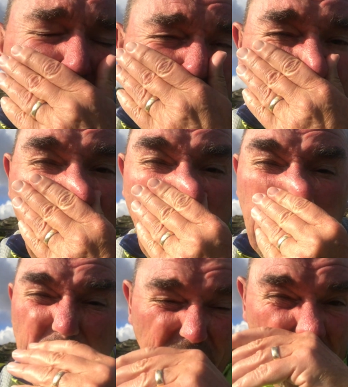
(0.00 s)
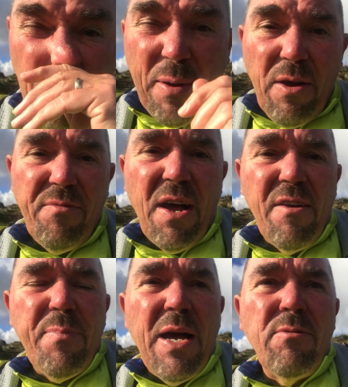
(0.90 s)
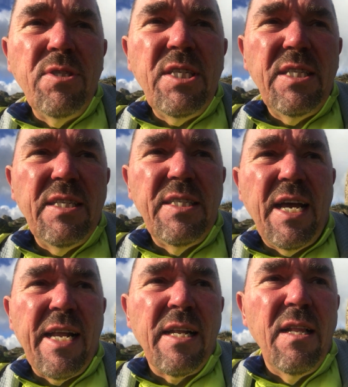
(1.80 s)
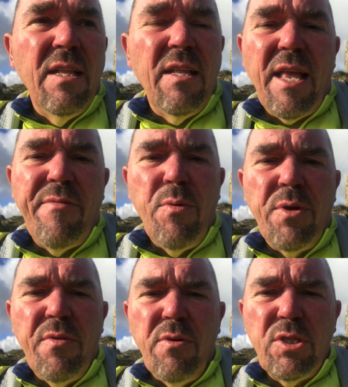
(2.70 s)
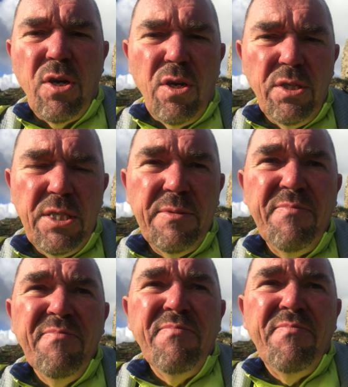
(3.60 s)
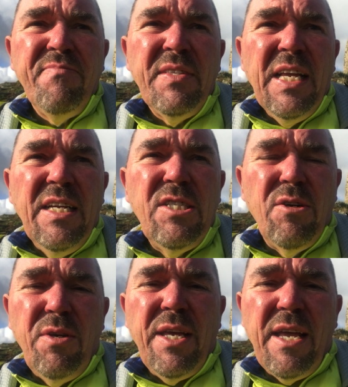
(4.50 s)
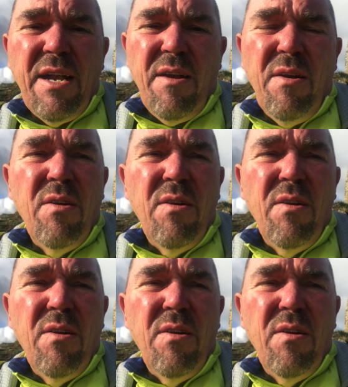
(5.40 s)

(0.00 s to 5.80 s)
the parent about £5 to handle every one of those calls. So you can get